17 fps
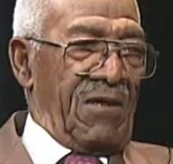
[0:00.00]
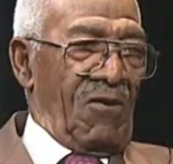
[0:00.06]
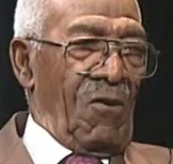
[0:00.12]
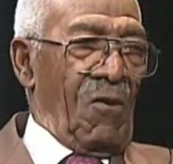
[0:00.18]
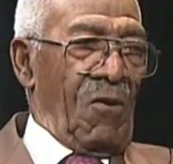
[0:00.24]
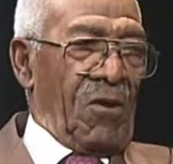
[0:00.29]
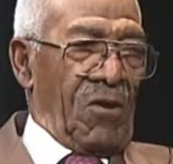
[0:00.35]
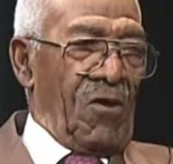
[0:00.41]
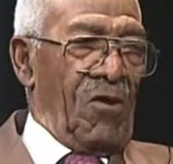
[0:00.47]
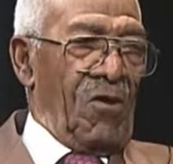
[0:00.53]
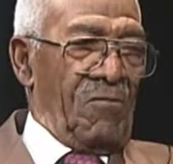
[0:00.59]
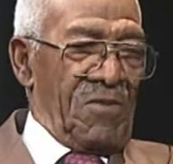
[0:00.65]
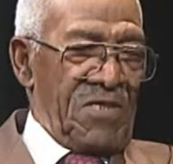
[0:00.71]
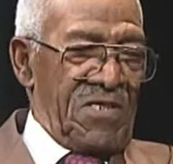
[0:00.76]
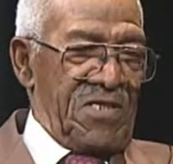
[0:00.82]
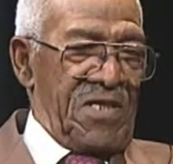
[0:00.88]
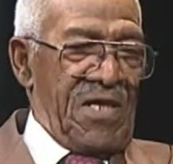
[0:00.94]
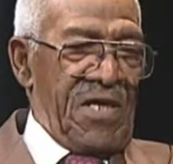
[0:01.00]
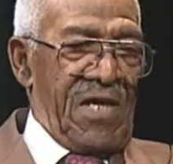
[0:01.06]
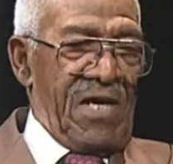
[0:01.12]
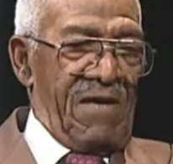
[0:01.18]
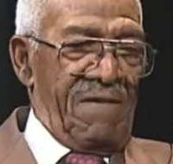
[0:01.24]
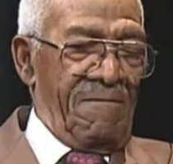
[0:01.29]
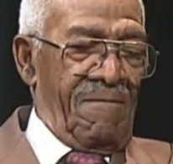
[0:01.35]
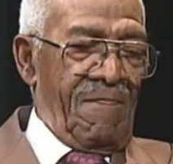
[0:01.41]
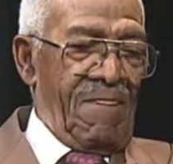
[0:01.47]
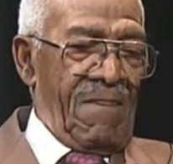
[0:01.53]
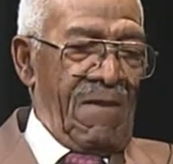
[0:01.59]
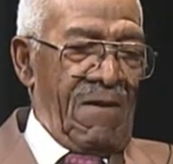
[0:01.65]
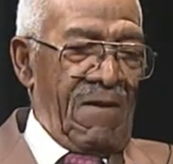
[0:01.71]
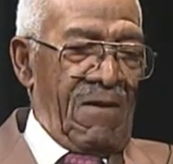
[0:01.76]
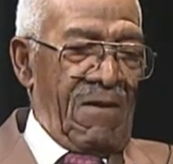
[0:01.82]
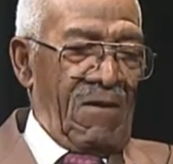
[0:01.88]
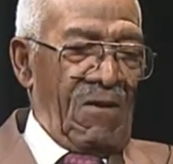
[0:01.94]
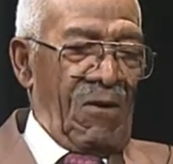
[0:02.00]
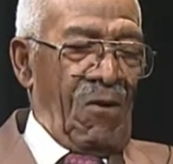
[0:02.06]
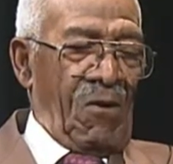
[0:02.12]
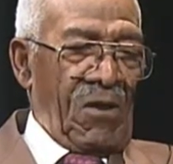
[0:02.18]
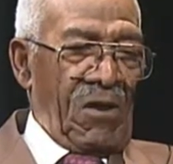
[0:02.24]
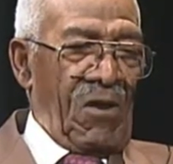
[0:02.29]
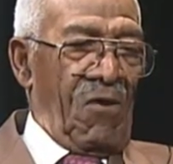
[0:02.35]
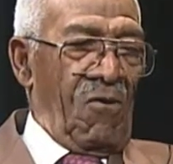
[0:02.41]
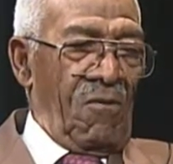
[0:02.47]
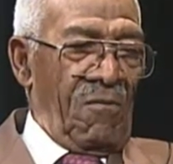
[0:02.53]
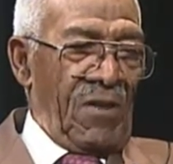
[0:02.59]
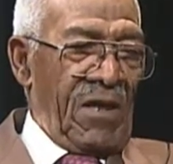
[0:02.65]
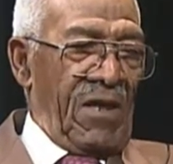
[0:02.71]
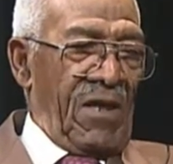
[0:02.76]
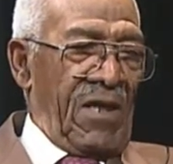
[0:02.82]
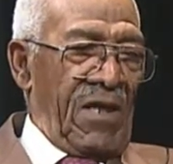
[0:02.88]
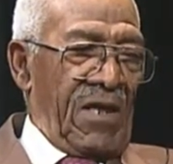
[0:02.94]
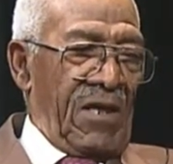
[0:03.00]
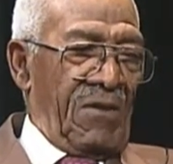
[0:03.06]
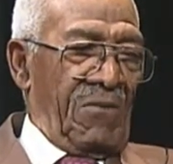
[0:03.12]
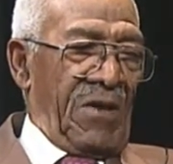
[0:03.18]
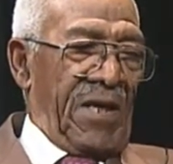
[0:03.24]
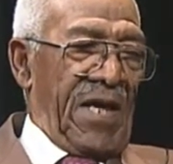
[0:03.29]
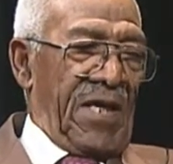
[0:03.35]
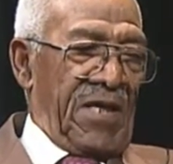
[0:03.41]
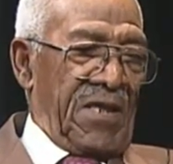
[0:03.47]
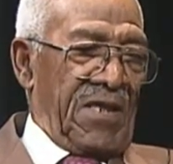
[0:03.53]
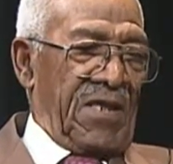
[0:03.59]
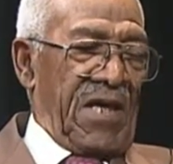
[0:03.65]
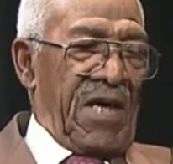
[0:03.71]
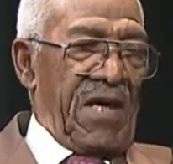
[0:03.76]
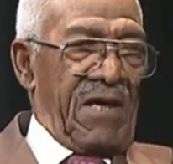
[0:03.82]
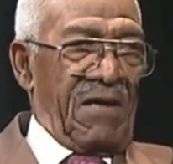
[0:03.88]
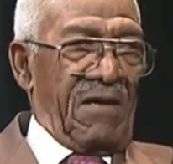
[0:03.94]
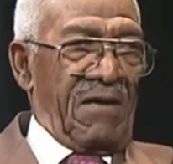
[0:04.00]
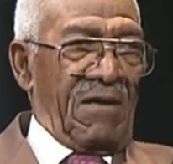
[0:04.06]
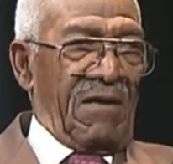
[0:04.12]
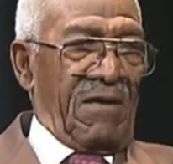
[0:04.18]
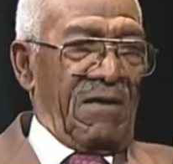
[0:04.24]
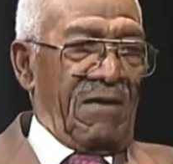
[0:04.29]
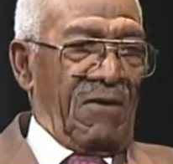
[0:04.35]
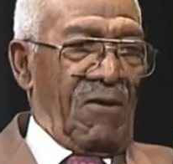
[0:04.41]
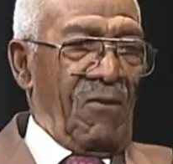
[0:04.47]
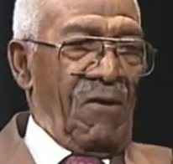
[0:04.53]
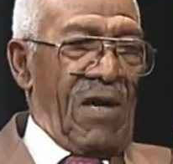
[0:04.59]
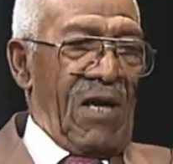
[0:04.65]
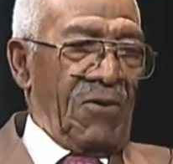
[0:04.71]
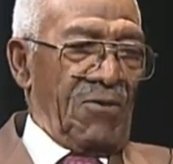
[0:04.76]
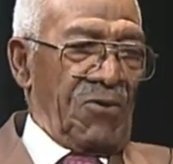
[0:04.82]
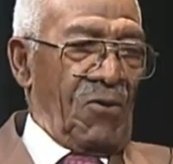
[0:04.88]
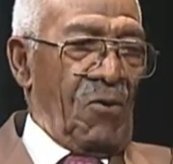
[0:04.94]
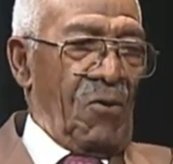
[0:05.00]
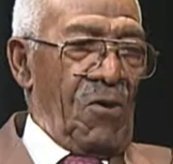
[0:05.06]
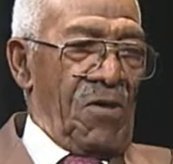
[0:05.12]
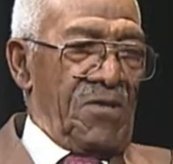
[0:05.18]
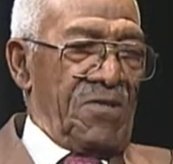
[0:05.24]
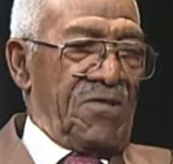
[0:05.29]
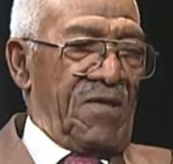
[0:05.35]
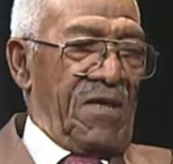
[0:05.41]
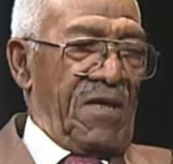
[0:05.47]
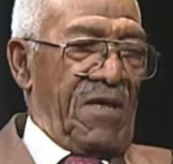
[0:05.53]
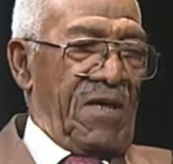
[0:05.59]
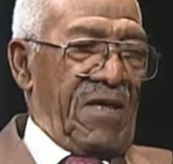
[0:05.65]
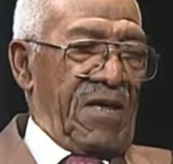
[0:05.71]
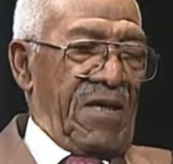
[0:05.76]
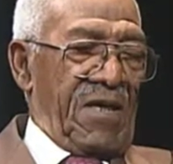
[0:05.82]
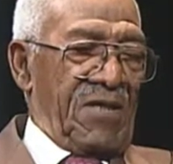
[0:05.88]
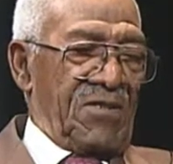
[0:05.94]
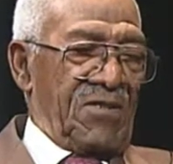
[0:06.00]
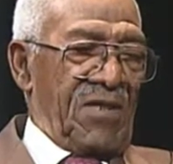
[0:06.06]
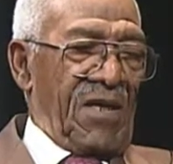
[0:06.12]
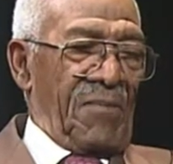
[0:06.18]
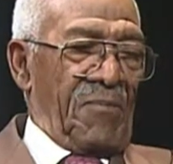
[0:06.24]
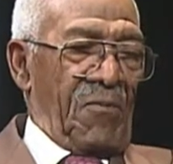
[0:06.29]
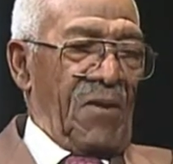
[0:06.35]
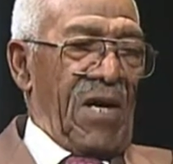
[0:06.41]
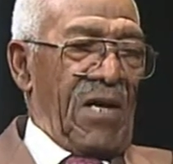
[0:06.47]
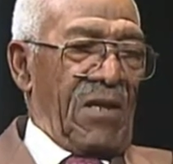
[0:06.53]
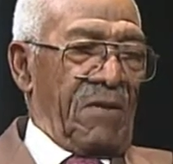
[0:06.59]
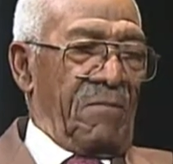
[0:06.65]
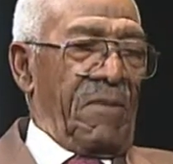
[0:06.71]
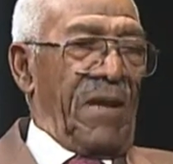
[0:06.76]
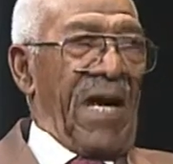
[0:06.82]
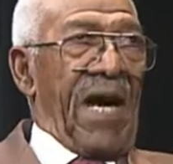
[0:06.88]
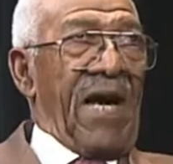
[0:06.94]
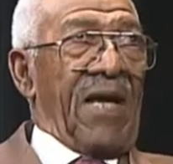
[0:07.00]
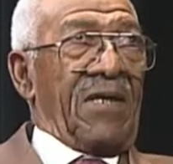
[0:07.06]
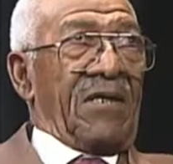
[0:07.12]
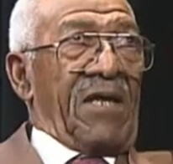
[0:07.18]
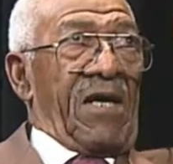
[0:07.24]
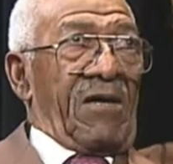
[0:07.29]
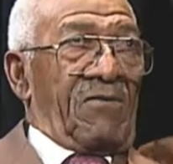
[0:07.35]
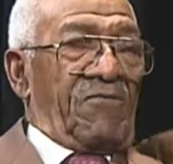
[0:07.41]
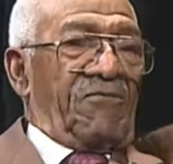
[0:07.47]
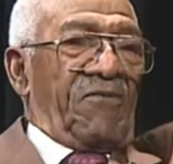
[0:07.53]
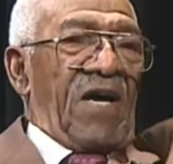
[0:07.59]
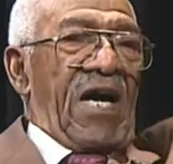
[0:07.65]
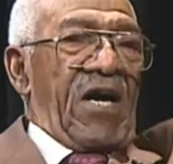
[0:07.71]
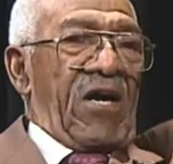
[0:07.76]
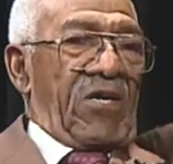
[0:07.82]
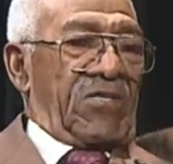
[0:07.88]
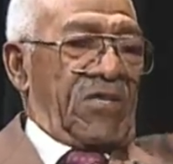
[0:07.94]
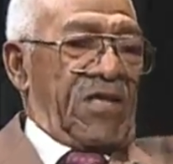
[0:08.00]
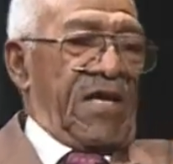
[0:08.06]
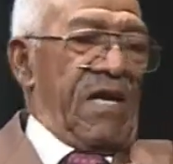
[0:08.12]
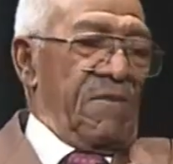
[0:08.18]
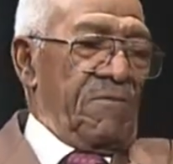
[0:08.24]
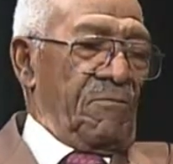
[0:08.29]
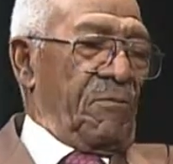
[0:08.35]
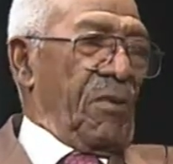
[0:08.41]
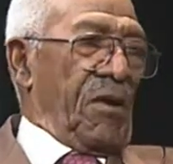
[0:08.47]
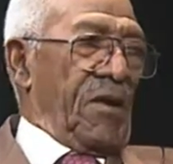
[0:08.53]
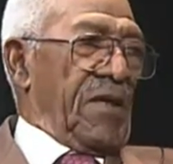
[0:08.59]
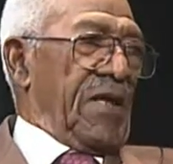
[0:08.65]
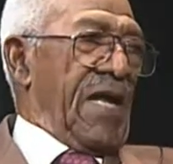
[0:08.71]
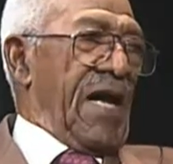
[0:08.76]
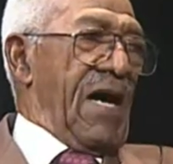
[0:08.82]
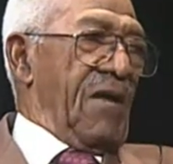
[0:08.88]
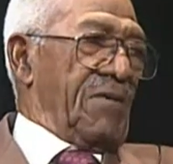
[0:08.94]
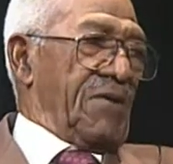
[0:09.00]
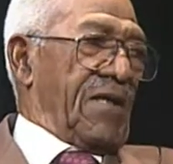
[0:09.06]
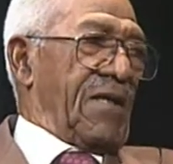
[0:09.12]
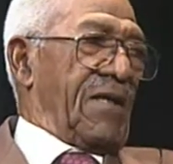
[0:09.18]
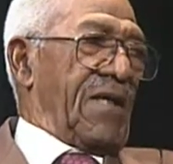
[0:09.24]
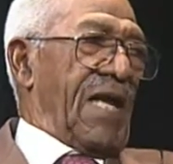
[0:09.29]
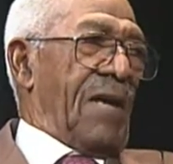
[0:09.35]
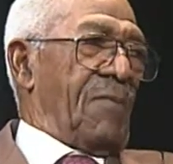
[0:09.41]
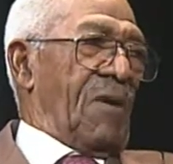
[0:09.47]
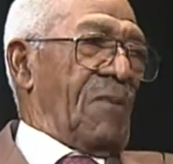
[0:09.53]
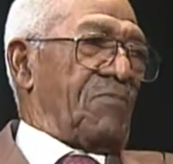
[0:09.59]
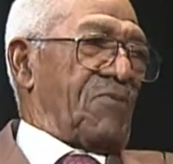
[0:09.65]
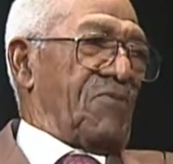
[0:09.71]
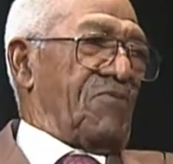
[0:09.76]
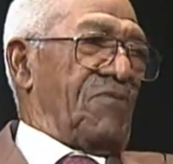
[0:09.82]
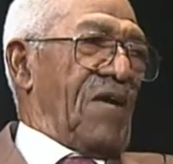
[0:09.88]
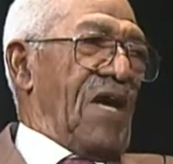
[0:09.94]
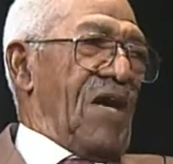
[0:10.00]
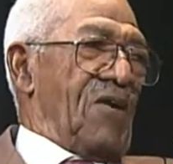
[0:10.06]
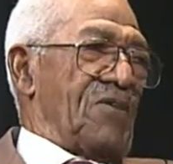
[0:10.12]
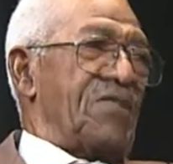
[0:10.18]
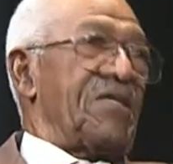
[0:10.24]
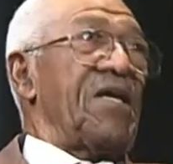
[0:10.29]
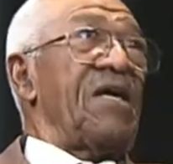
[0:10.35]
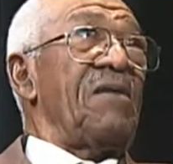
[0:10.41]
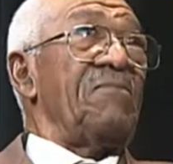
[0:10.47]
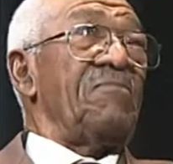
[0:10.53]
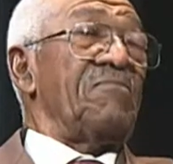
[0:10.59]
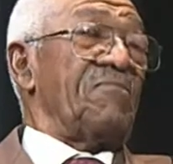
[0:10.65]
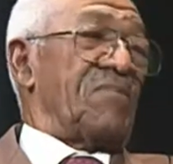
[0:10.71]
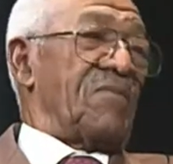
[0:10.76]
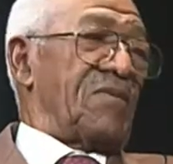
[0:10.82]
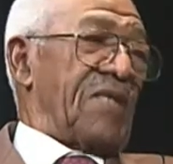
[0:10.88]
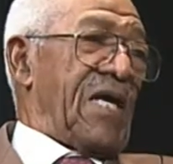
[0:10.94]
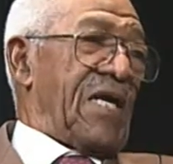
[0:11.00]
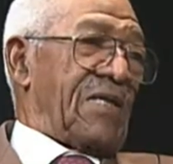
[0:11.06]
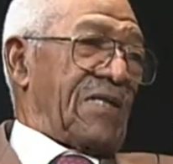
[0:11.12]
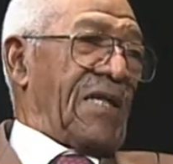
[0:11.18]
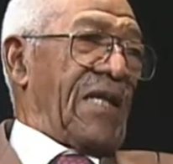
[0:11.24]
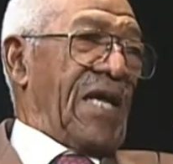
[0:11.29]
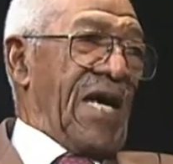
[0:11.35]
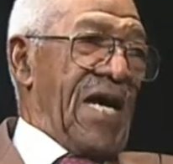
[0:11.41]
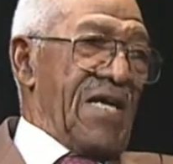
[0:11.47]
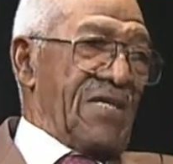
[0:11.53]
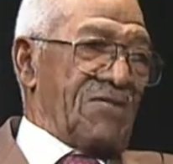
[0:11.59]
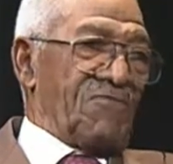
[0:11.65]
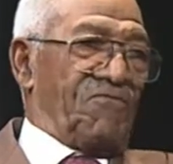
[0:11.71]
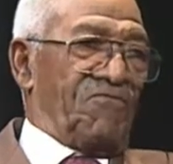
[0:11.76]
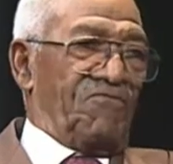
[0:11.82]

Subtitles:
Oklahoma City, Oklahoma. We had to go outdoors and slip around the back and take the fire escape and pull it down and climb up the fire escape and take the last